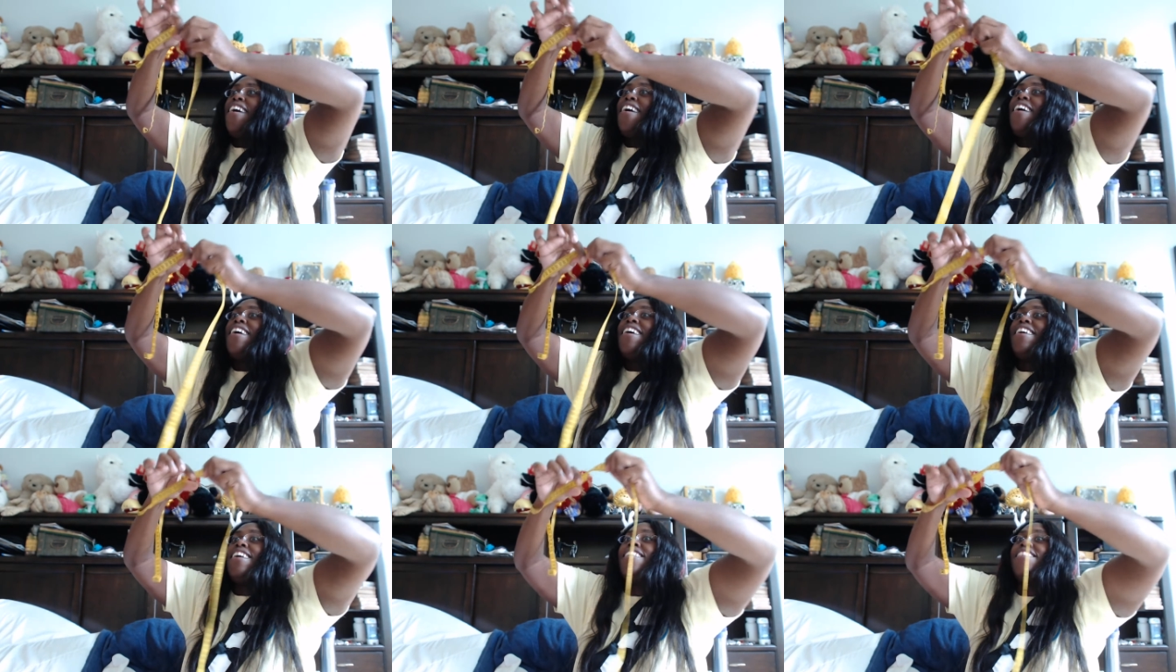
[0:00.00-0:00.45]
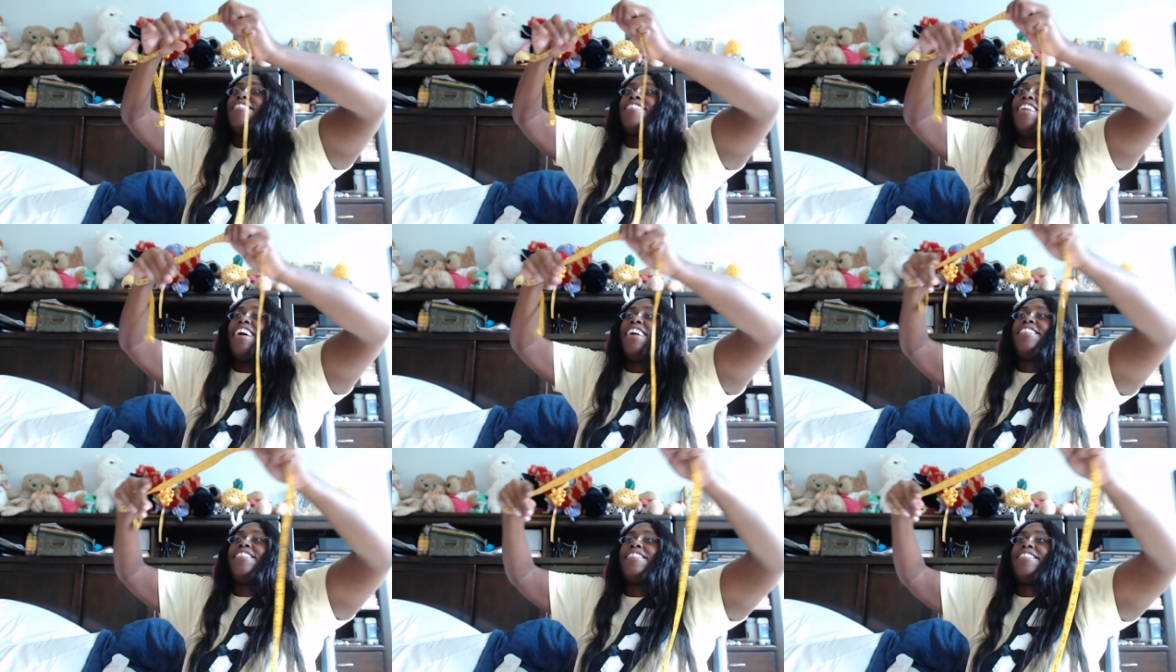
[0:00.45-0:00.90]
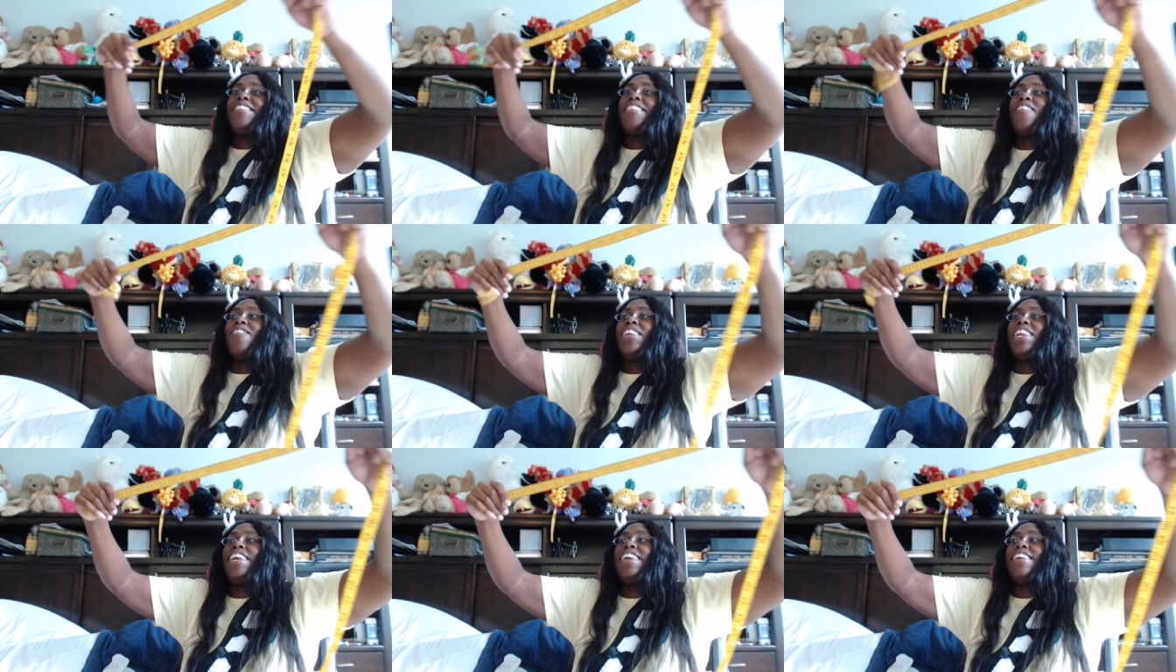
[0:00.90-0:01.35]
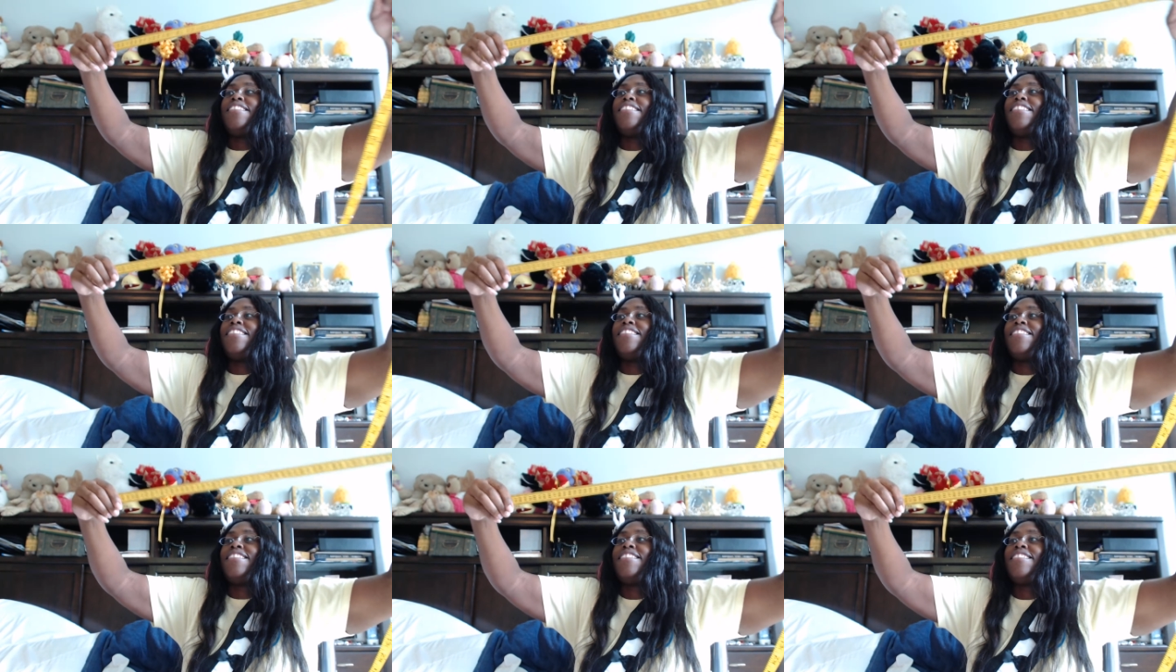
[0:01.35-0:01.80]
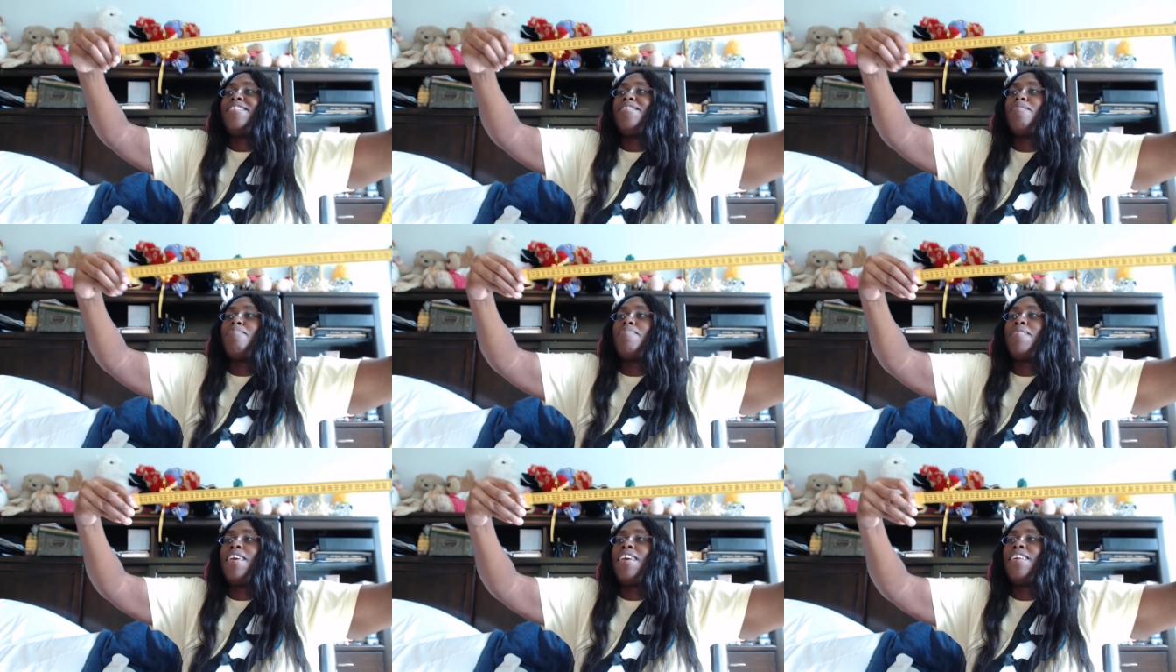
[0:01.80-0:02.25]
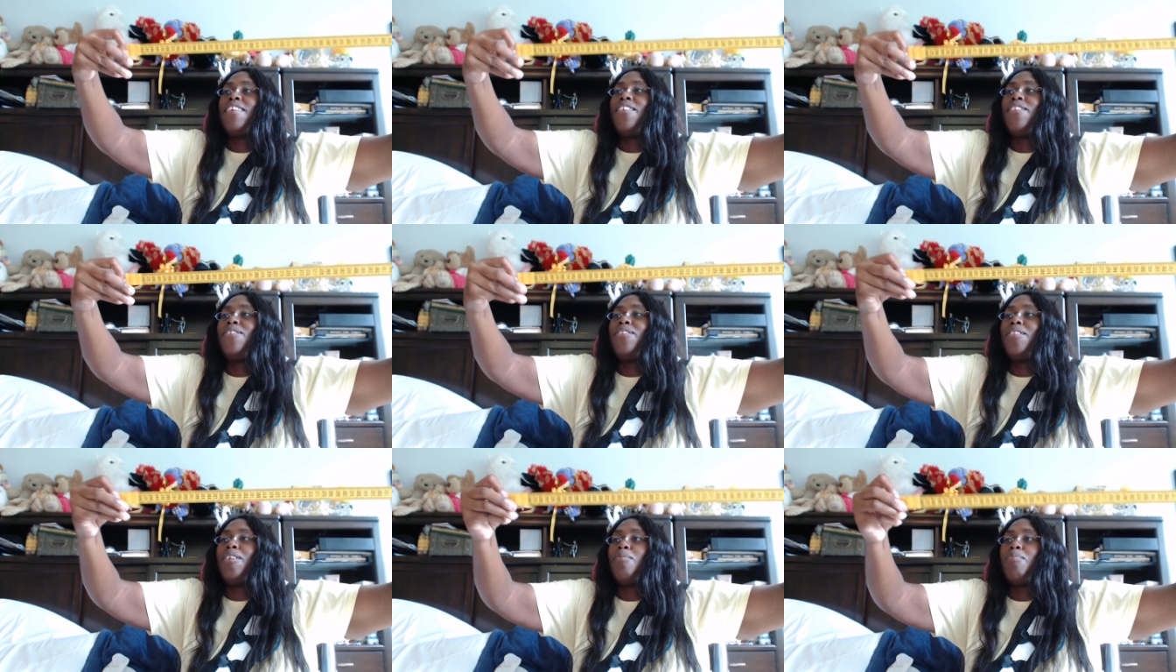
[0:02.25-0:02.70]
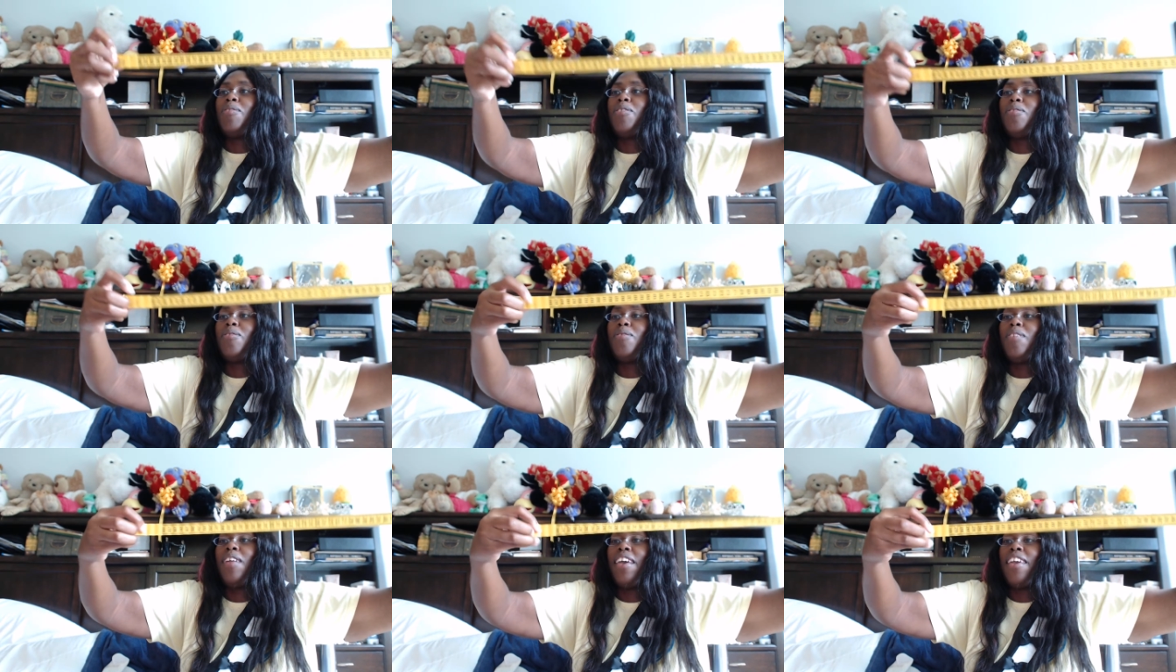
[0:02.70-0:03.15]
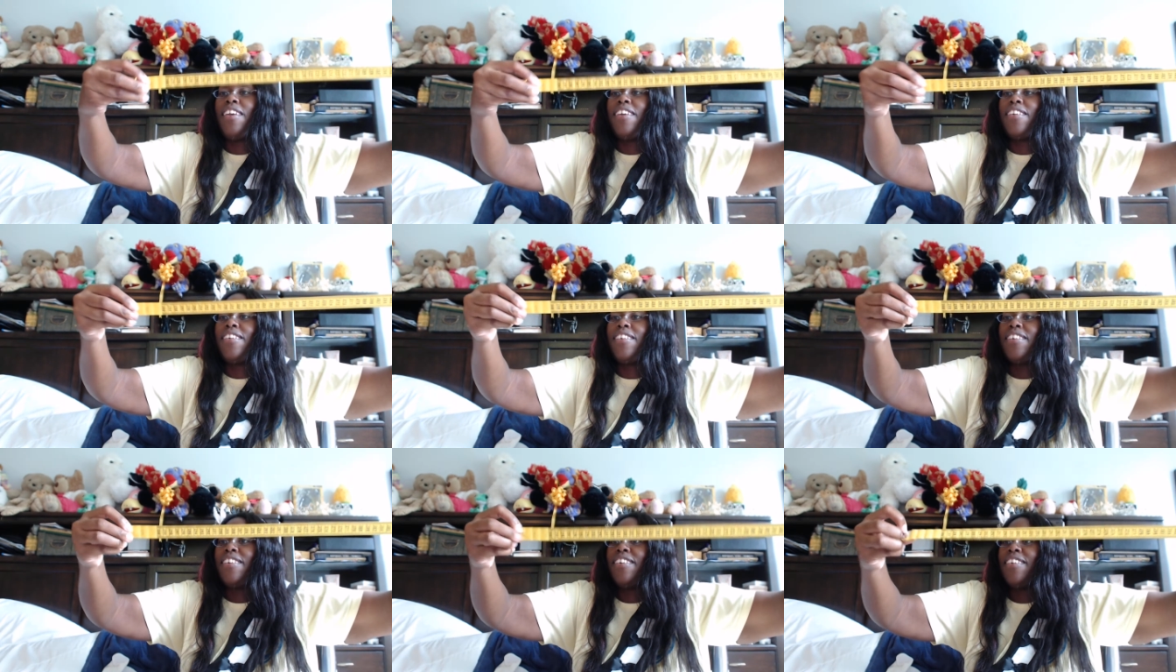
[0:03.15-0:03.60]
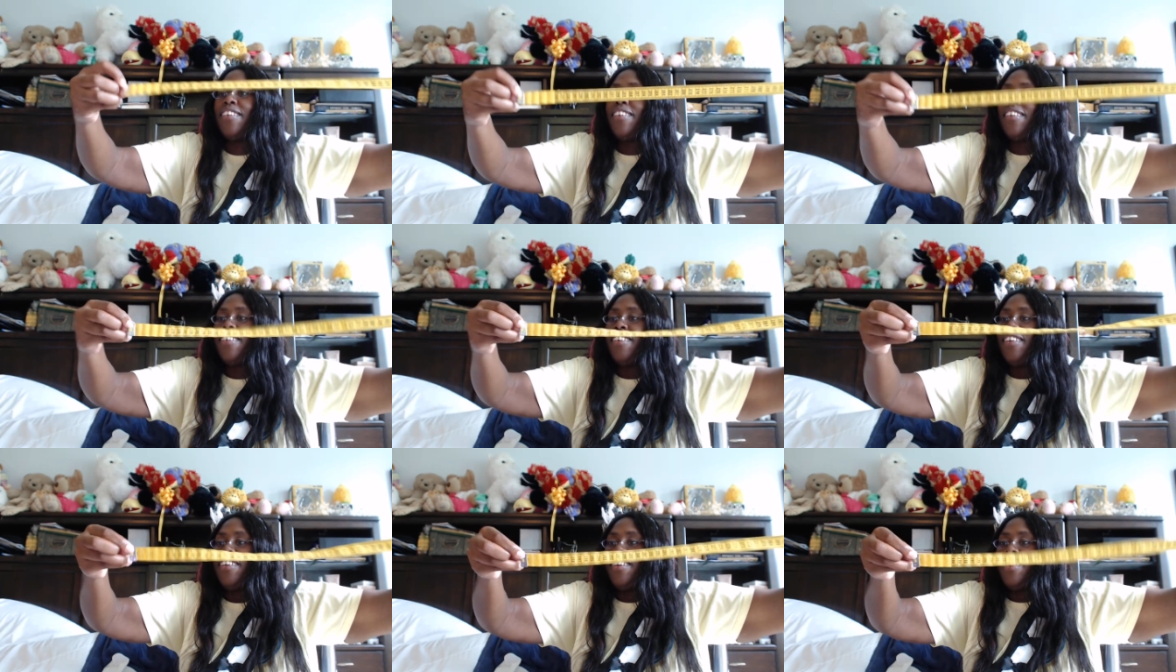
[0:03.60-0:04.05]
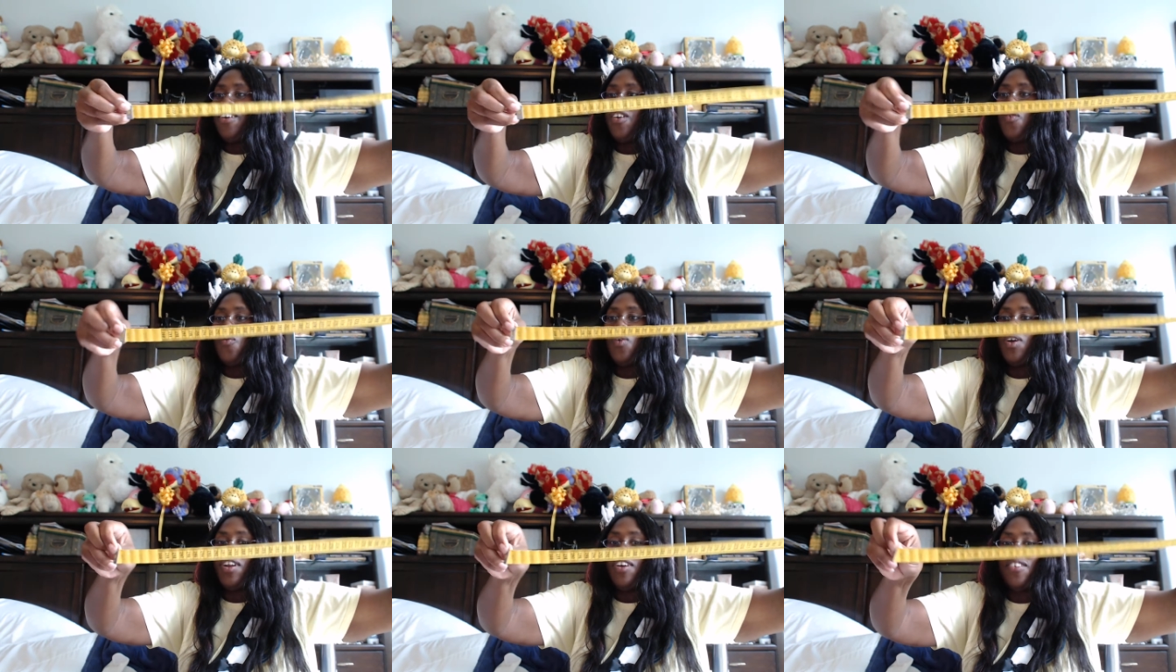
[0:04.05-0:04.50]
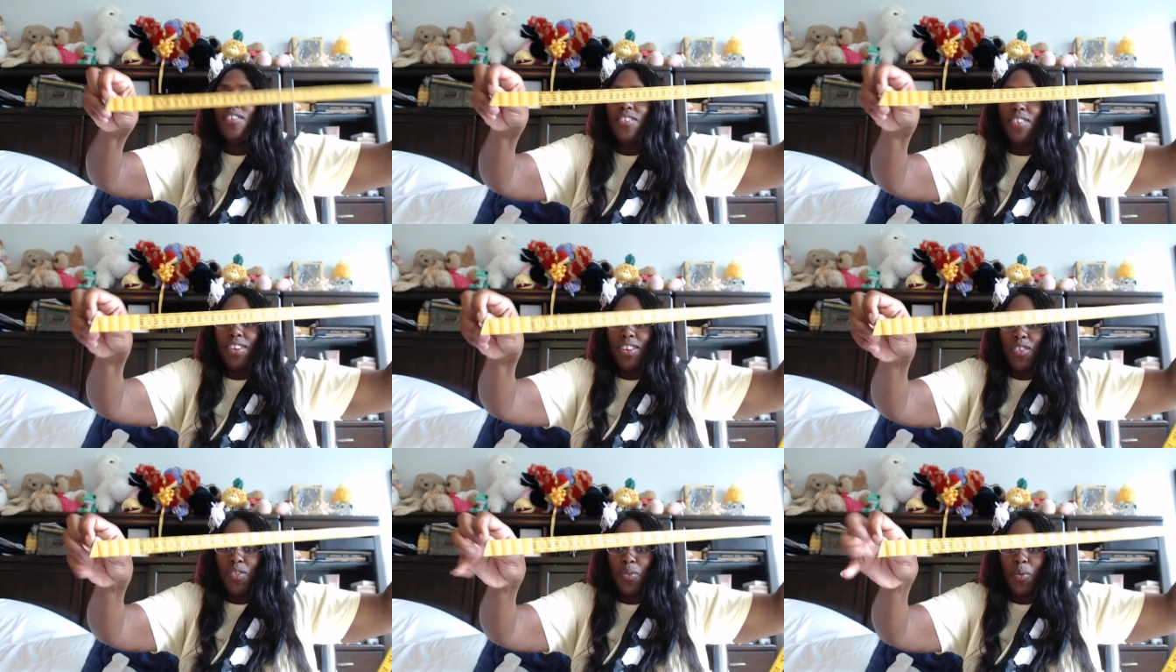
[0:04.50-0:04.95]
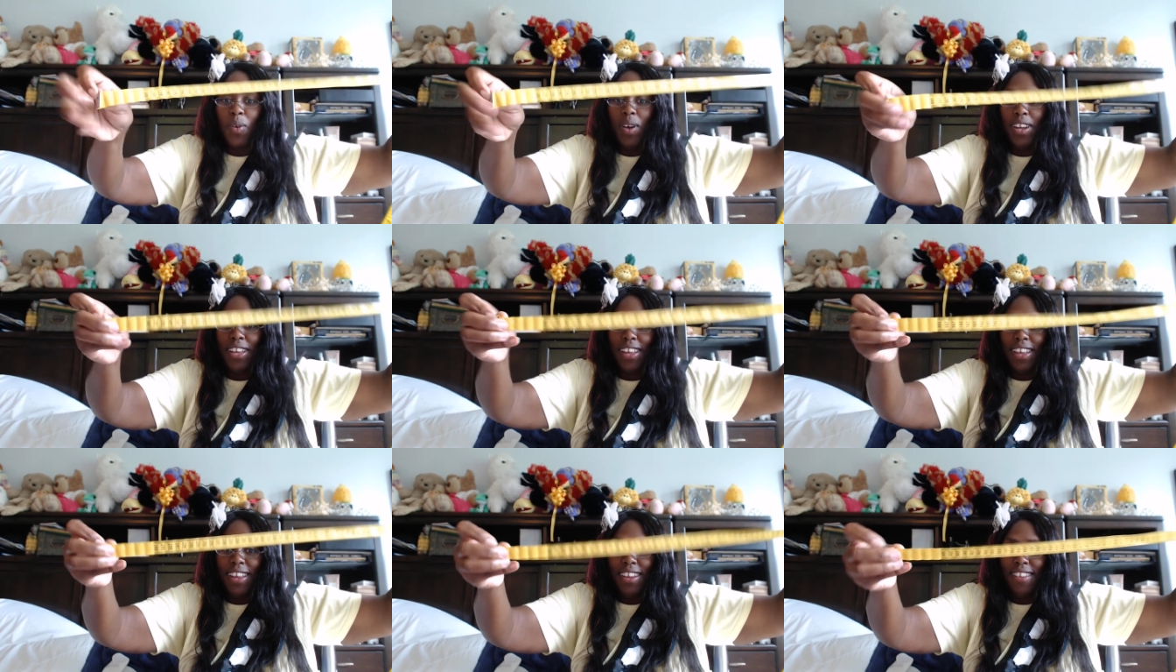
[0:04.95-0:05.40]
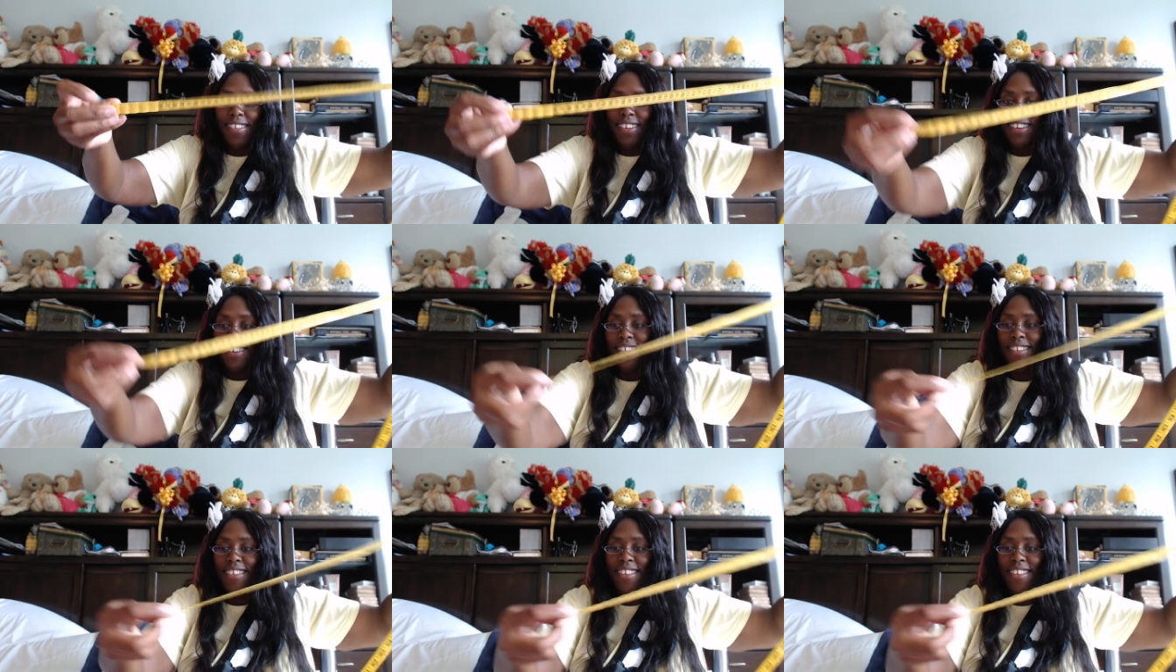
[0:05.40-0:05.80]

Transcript: is 97 inches. This thing goes up to like 120 inches.